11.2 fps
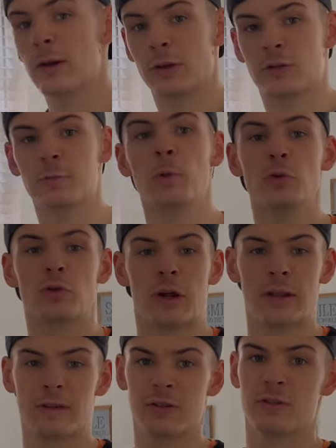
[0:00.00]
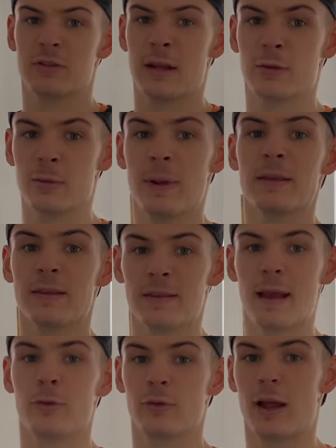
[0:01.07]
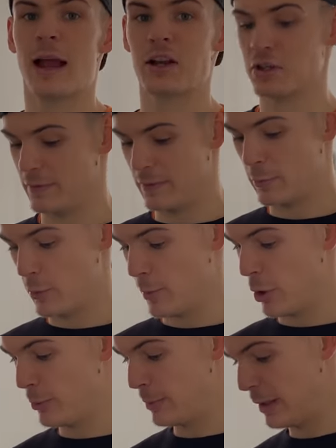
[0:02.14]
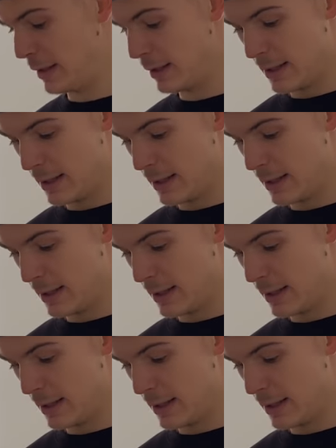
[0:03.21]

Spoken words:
like small transitions now to make this house like actually feel proper homely.